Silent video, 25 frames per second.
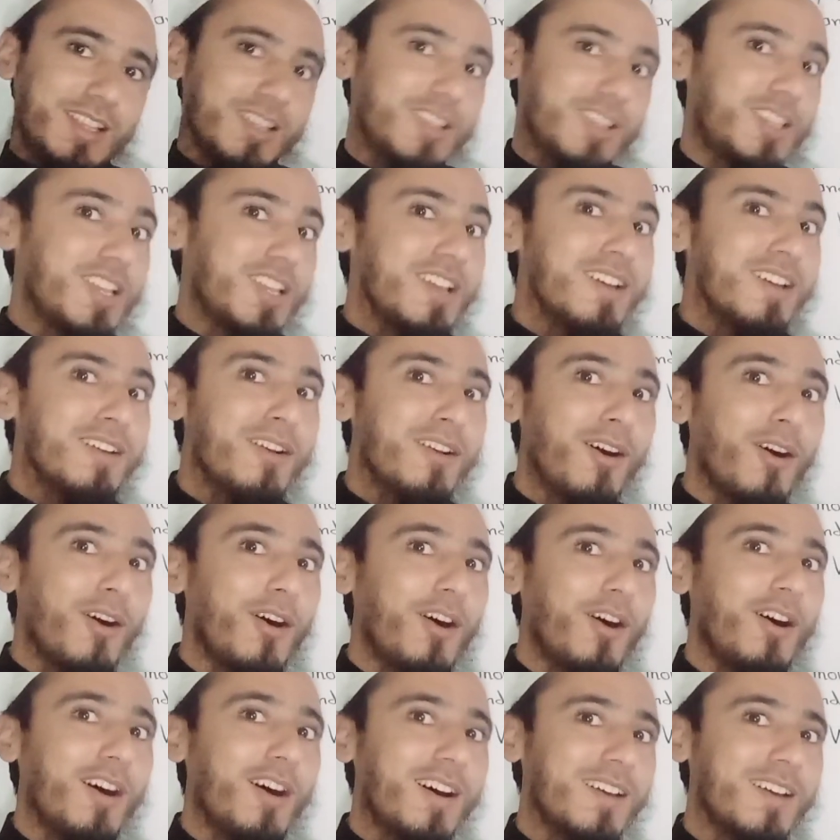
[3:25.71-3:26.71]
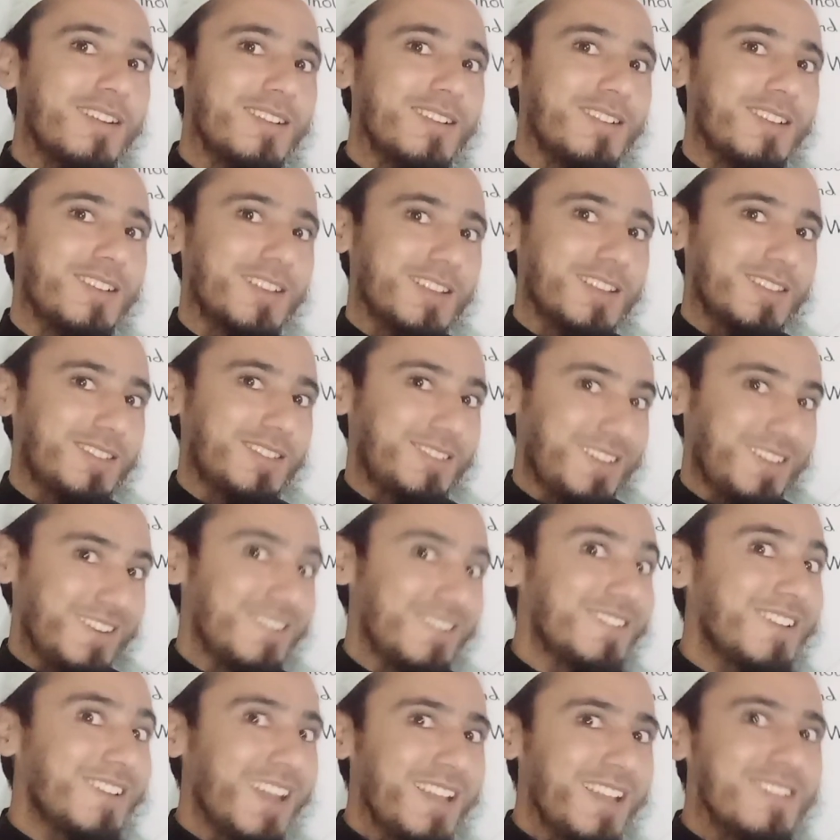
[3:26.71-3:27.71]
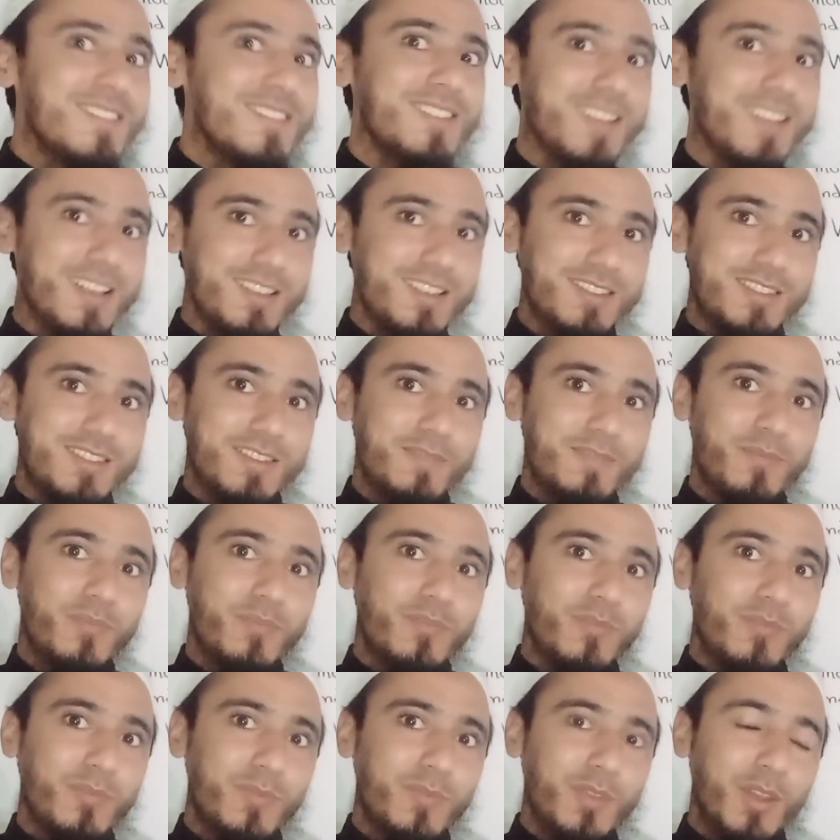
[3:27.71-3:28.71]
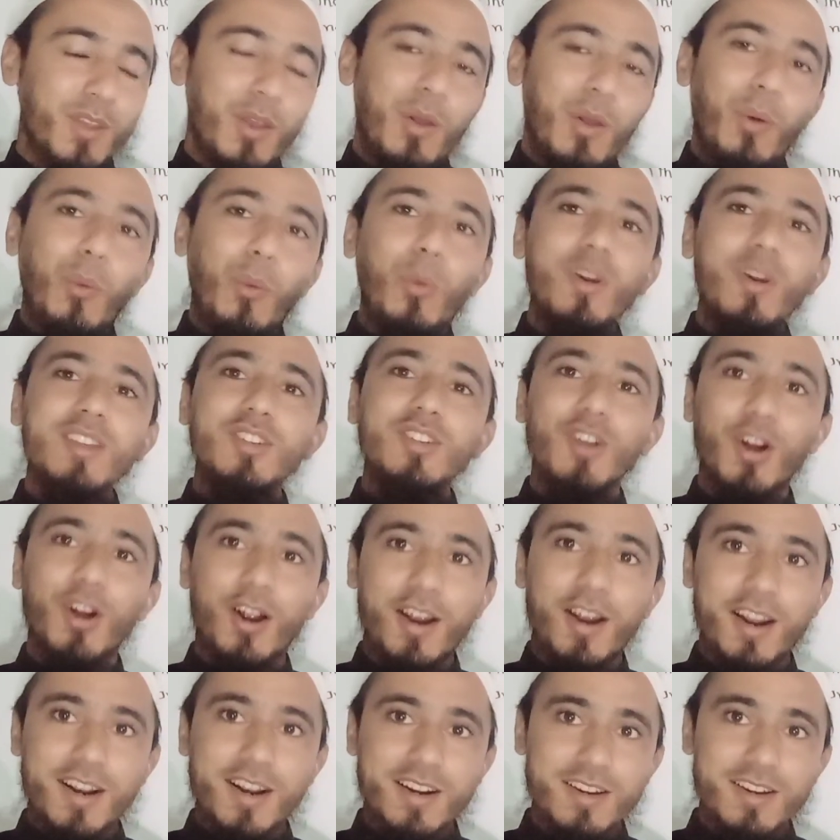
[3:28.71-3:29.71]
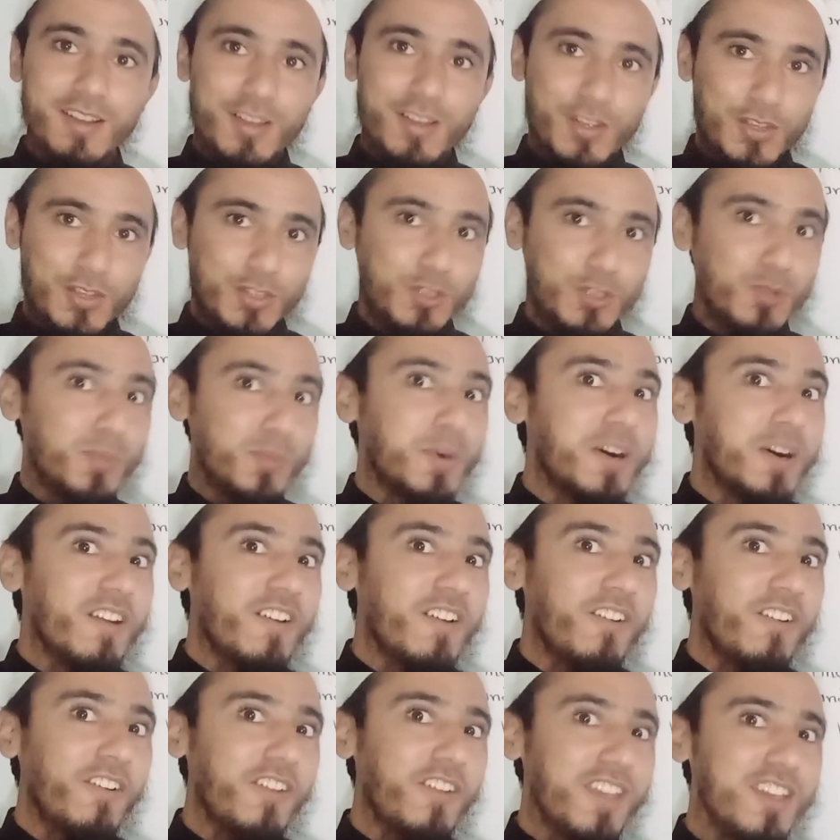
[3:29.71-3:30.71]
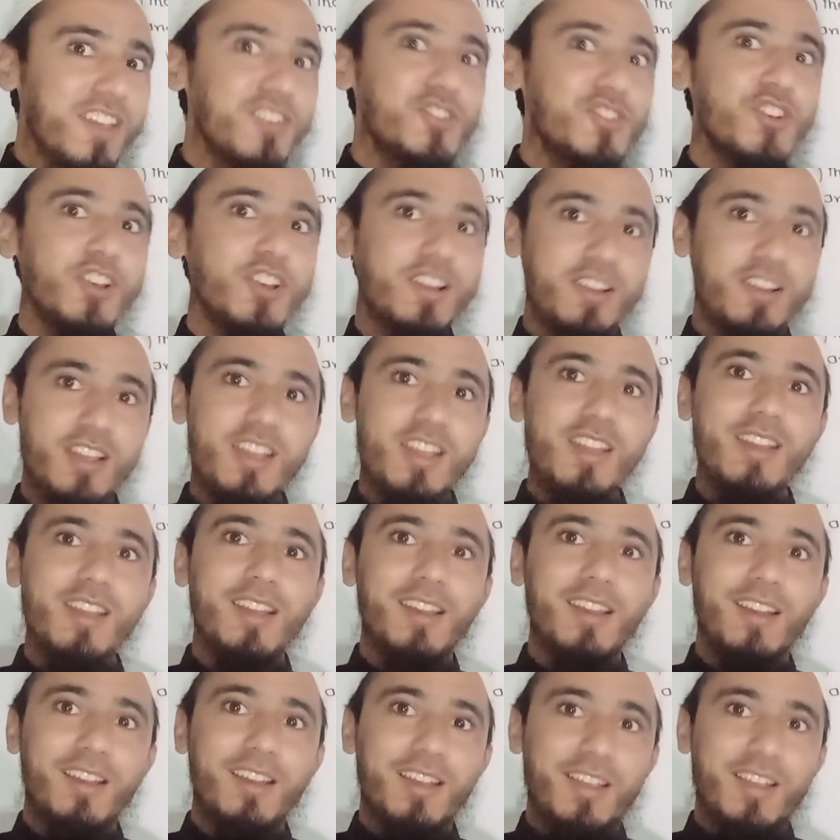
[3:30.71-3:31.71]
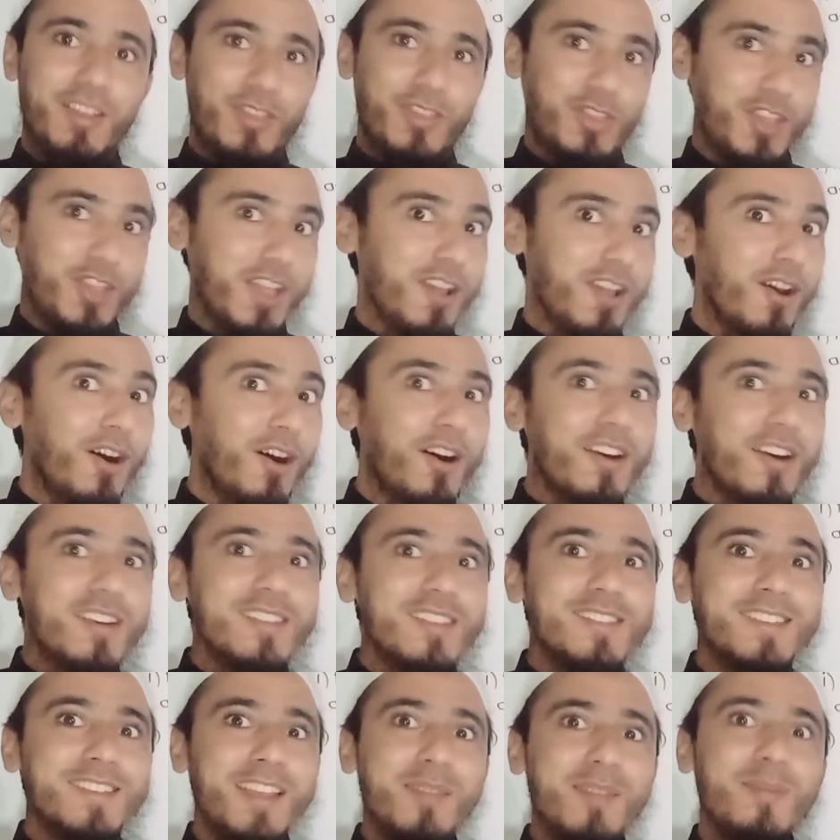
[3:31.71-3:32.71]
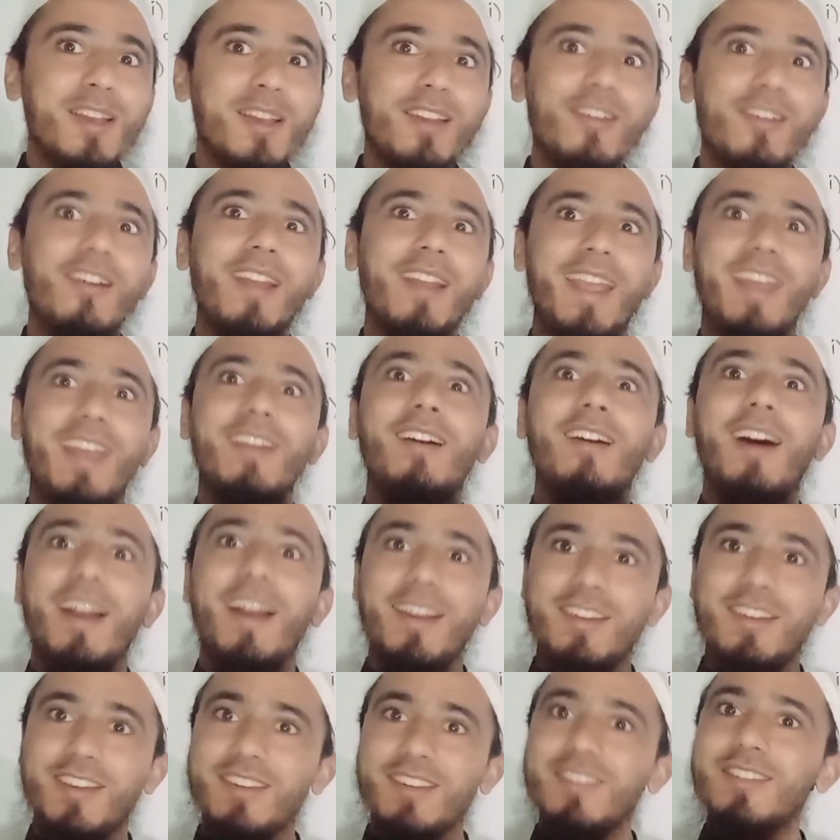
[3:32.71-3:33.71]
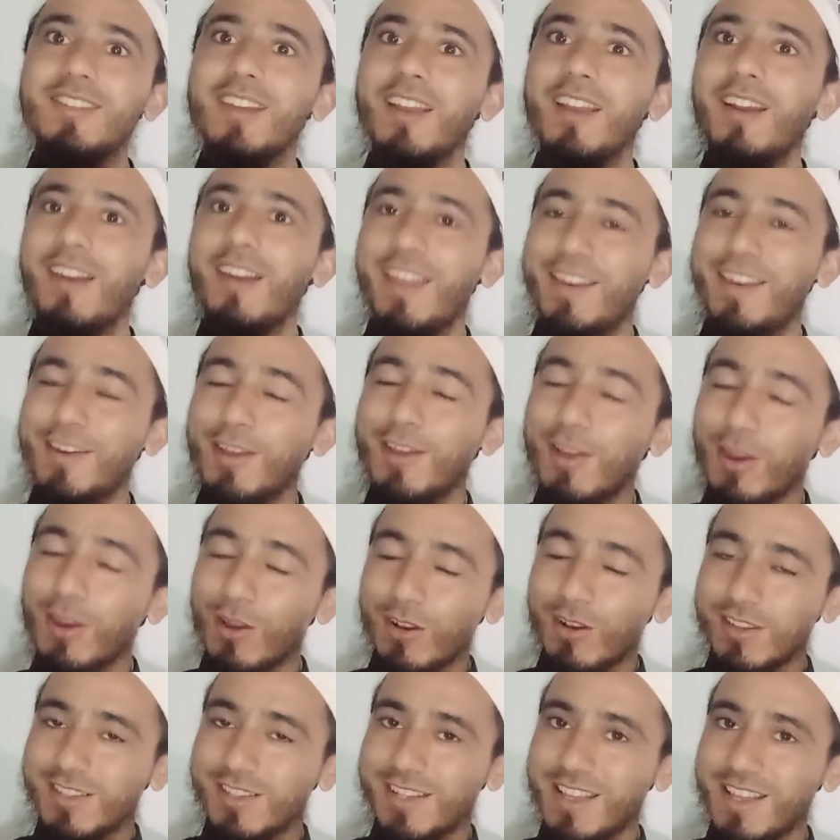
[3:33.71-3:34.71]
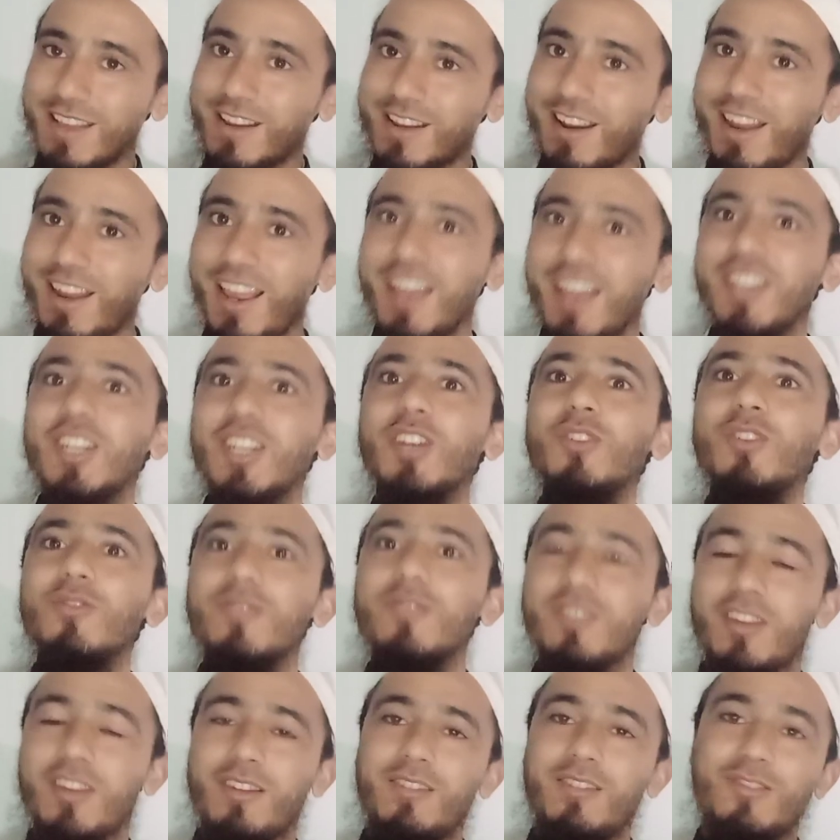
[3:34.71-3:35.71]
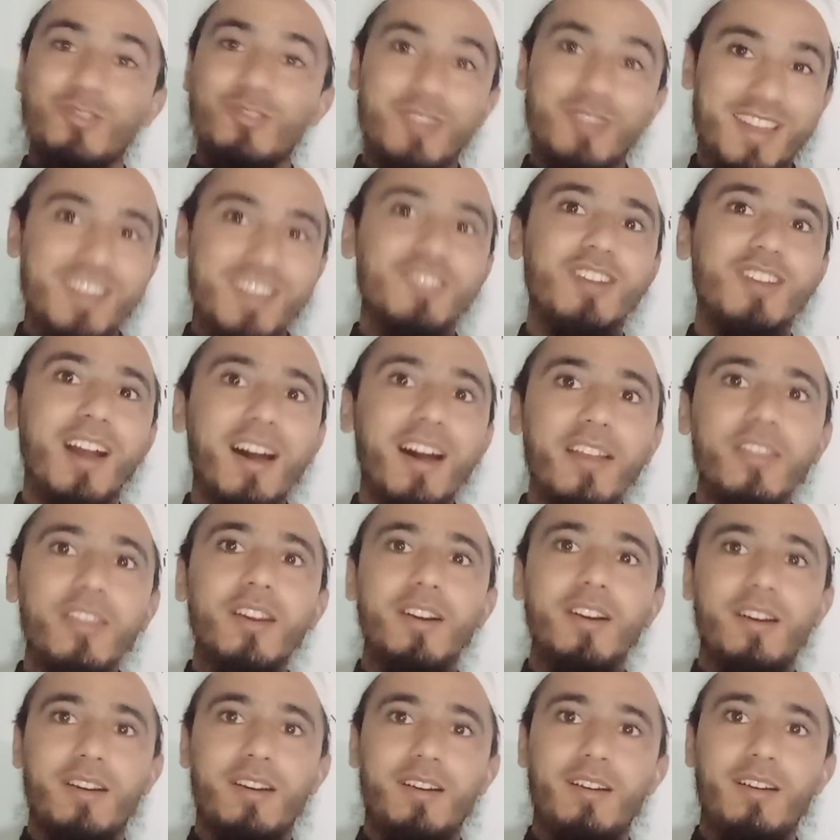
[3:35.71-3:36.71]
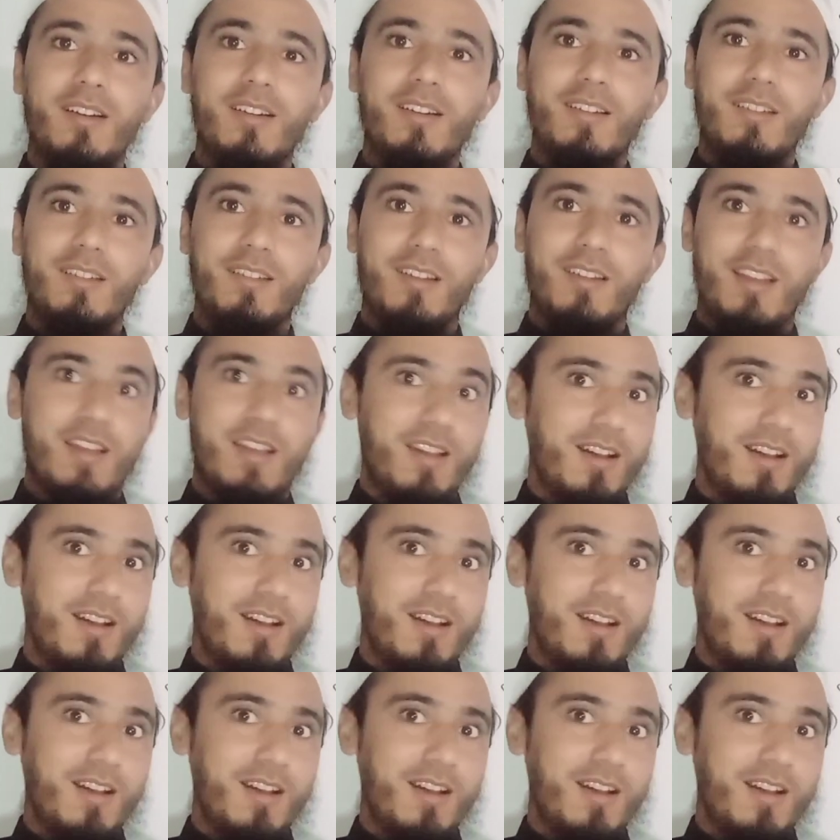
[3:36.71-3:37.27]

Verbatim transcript: there are sentences which are superficially they are similar and identical and closely related to, to each other.